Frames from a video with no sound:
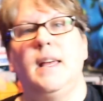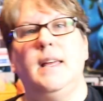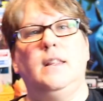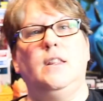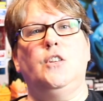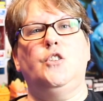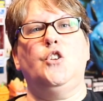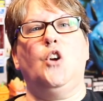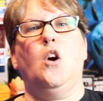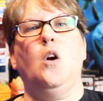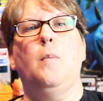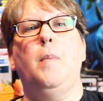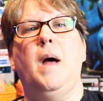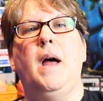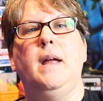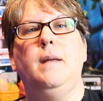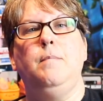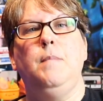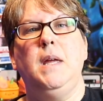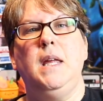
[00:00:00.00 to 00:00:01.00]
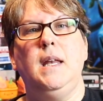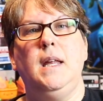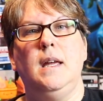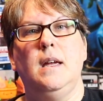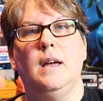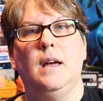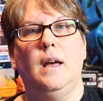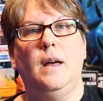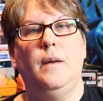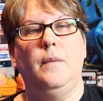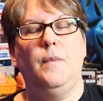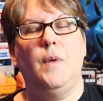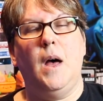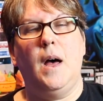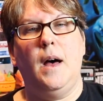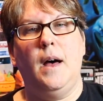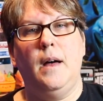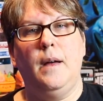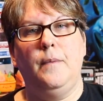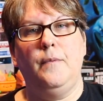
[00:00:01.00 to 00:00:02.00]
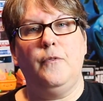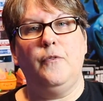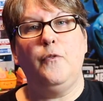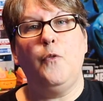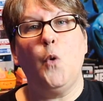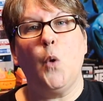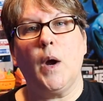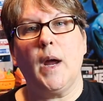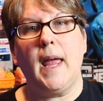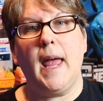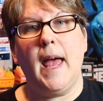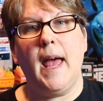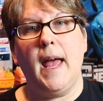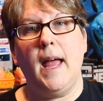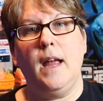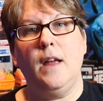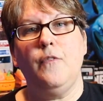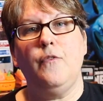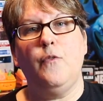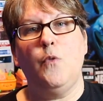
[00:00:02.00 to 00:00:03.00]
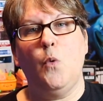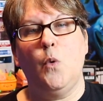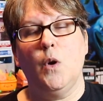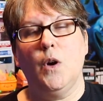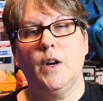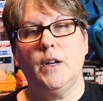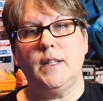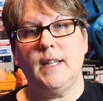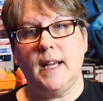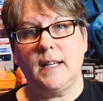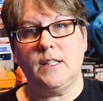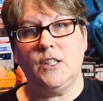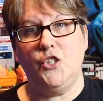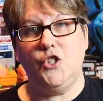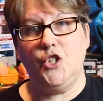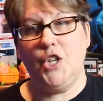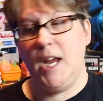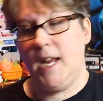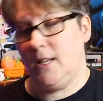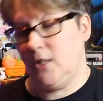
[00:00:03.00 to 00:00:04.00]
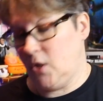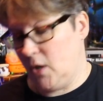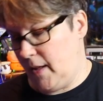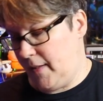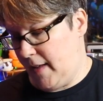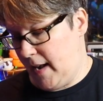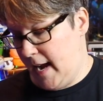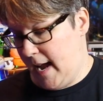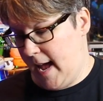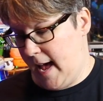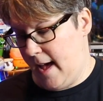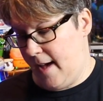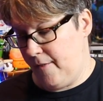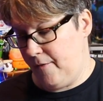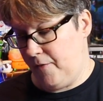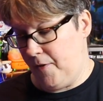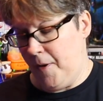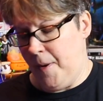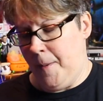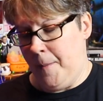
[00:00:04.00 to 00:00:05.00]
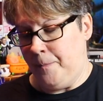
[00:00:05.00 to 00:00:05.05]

like the Turbine Media 4K for Texas Chainsaw that I have,